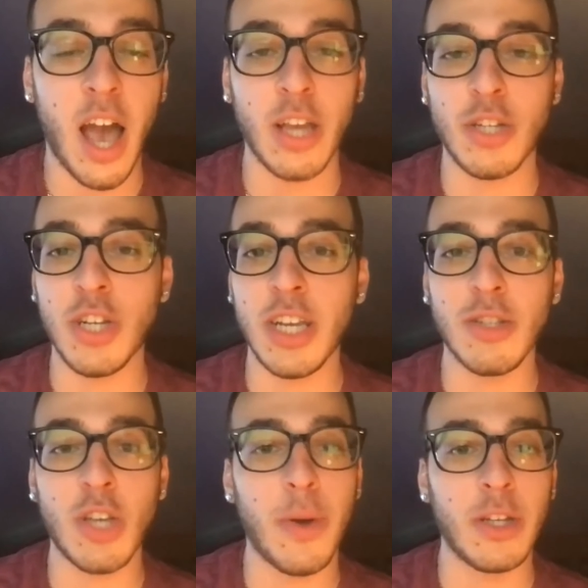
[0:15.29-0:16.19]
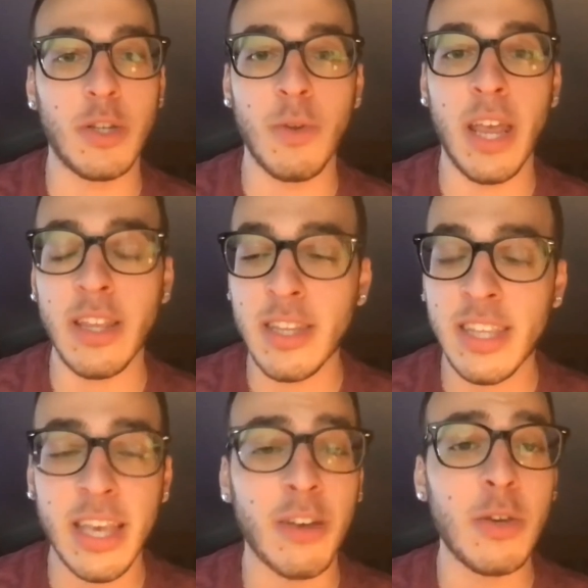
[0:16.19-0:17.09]
She is going to
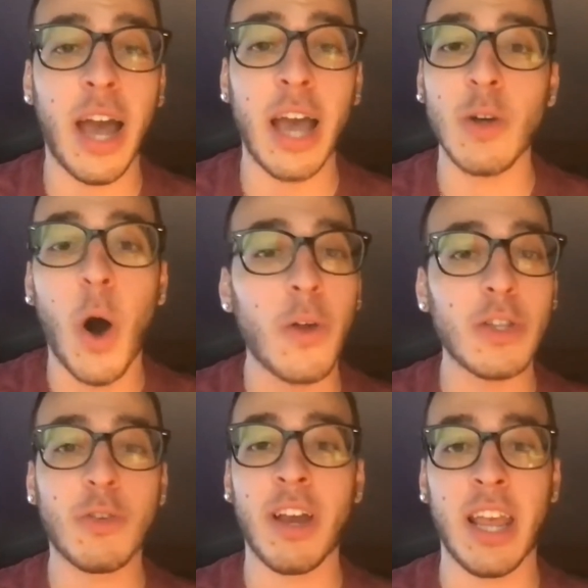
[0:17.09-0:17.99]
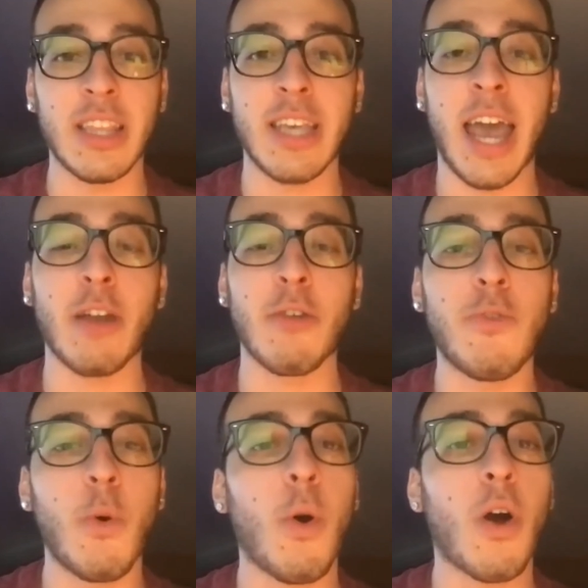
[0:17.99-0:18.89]
tell you guys all this great insight
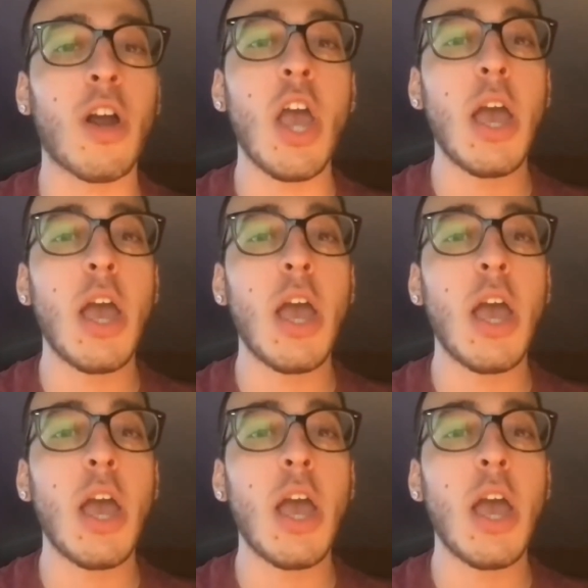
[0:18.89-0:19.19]
for